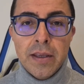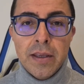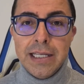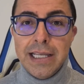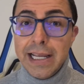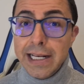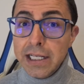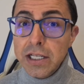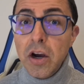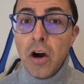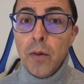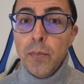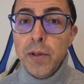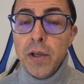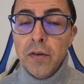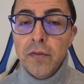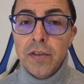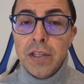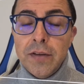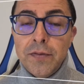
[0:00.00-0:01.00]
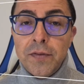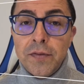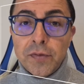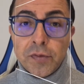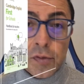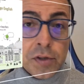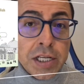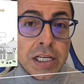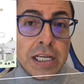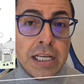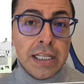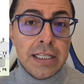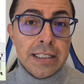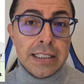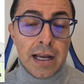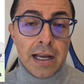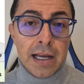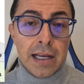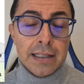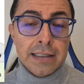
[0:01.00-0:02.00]
Get a copy of the free
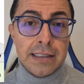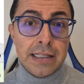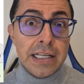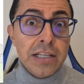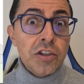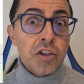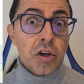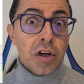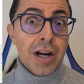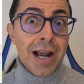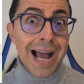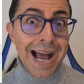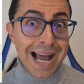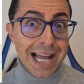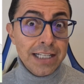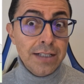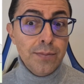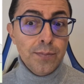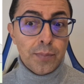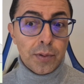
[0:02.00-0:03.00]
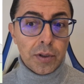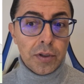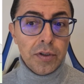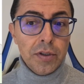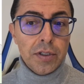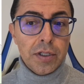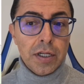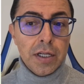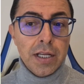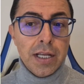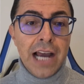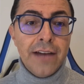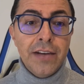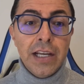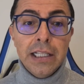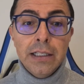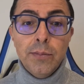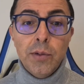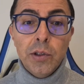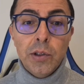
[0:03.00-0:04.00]
teacher handbook
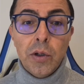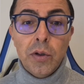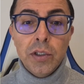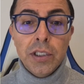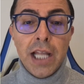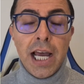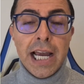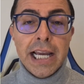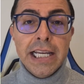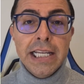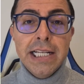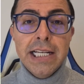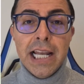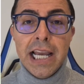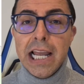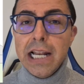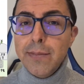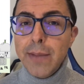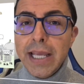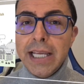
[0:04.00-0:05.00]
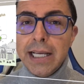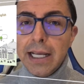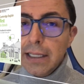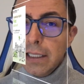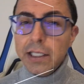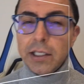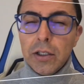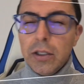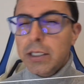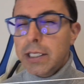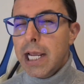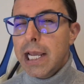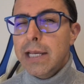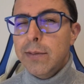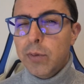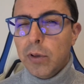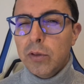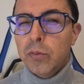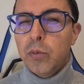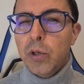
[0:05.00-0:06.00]
available online and make a little
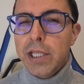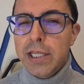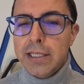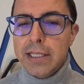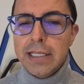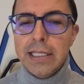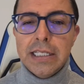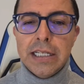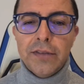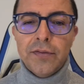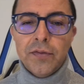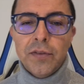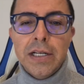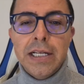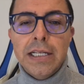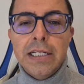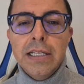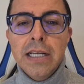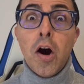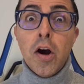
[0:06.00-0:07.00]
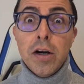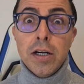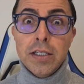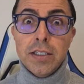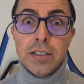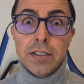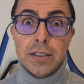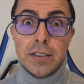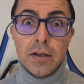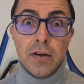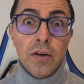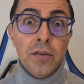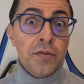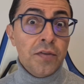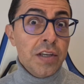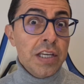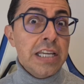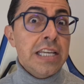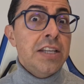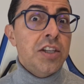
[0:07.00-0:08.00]
table with the different parts of
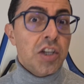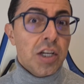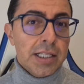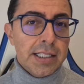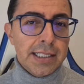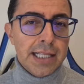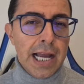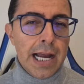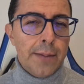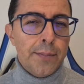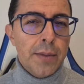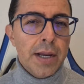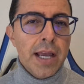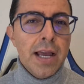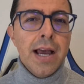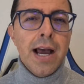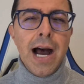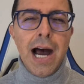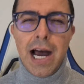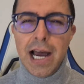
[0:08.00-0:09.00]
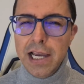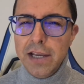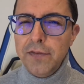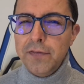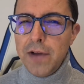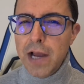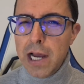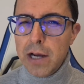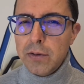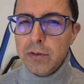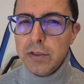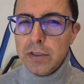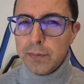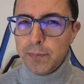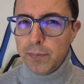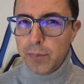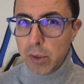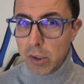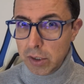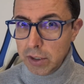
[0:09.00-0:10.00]
each exam. I found
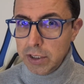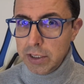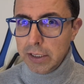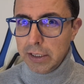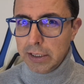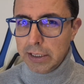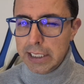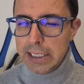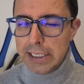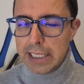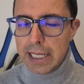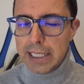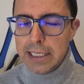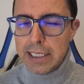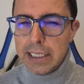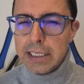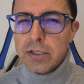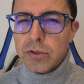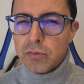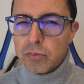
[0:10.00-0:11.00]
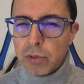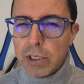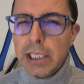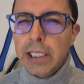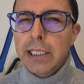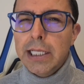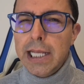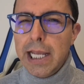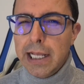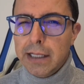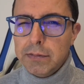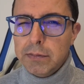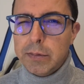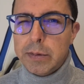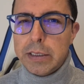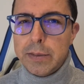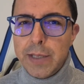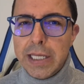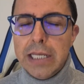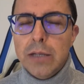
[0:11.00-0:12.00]
personally that this really
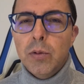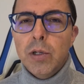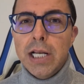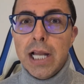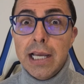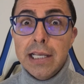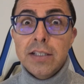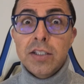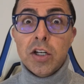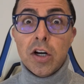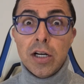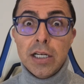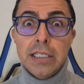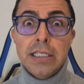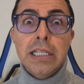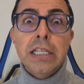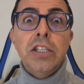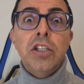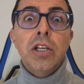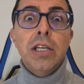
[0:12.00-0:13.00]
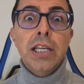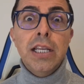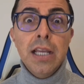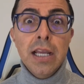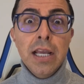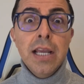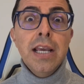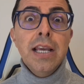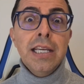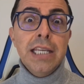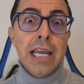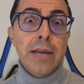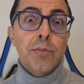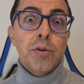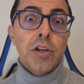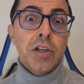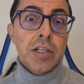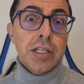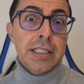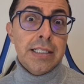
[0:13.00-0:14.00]
helped me when I started teaching
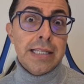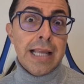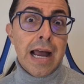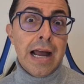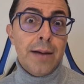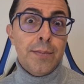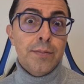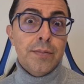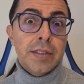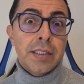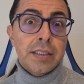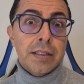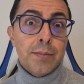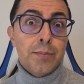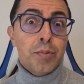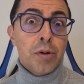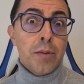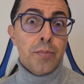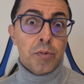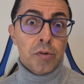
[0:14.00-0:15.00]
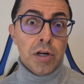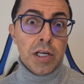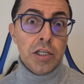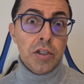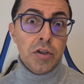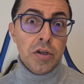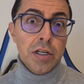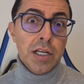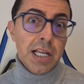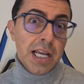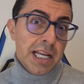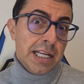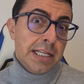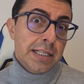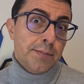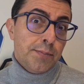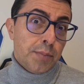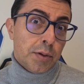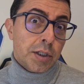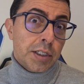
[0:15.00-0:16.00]
Cambridge exams preparation,
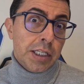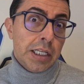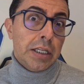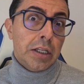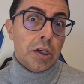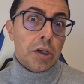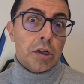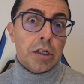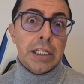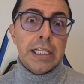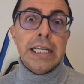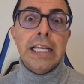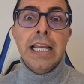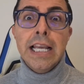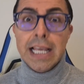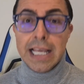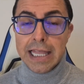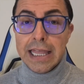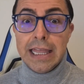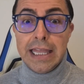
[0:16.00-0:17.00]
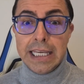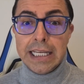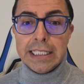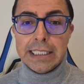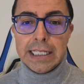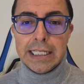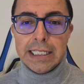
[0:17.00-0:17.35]
and particularly this